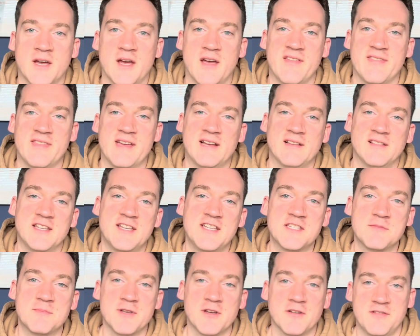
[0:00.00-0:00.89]
And that
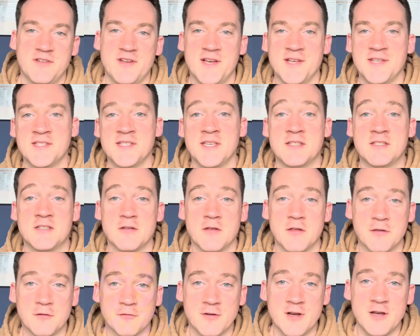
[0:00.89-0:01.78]
leads me on nicely to
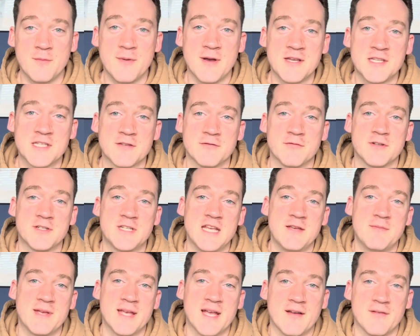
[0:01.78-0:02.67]
the 3 ways of
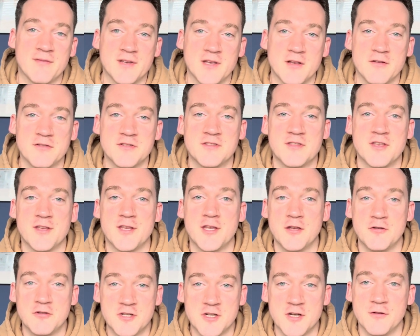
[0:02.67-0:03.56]
redeeming Avios that
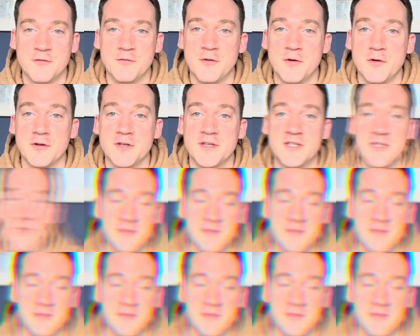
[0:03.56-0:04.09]
you should avoid.